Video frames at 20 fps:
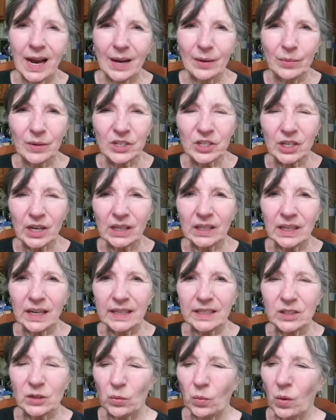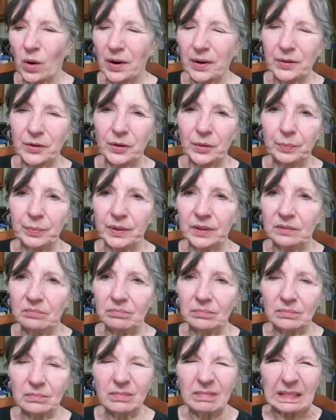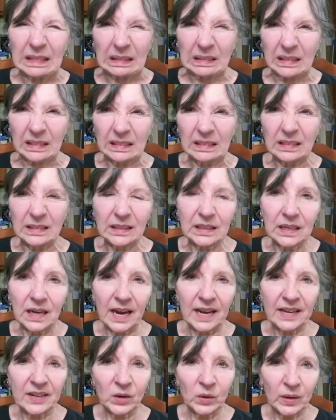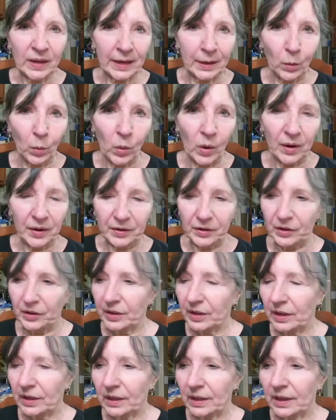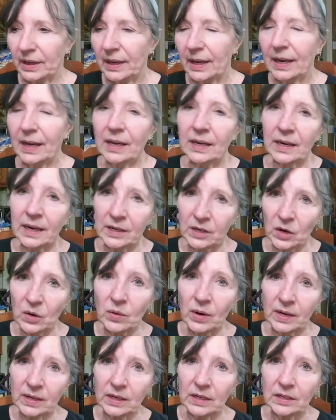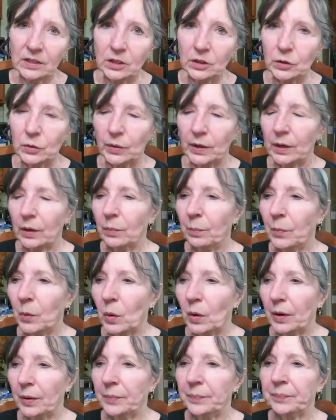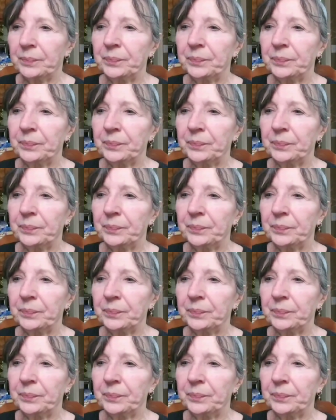I wish I liked water, but I don't like water. And I know I need to drink more.